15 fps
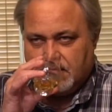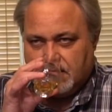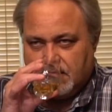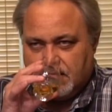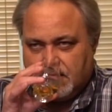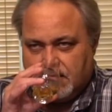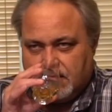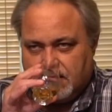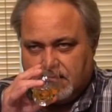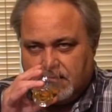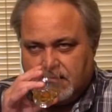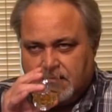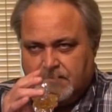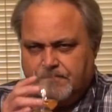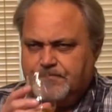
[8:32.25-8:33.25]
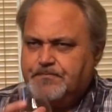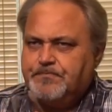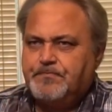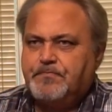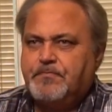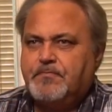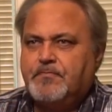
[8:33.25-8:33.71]

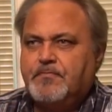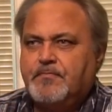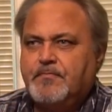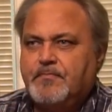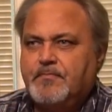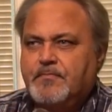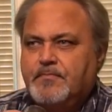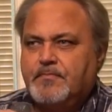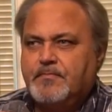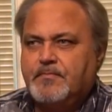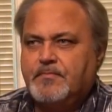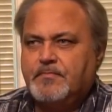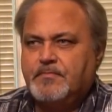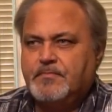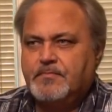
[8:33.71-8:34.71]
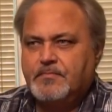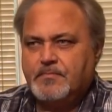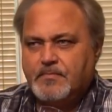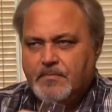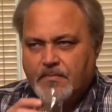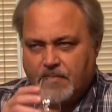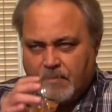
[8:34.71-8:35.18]

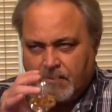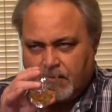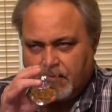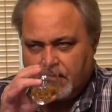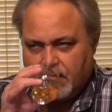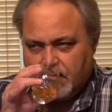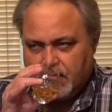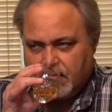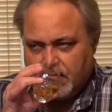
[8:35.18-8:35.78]
No one is speaking in this clip.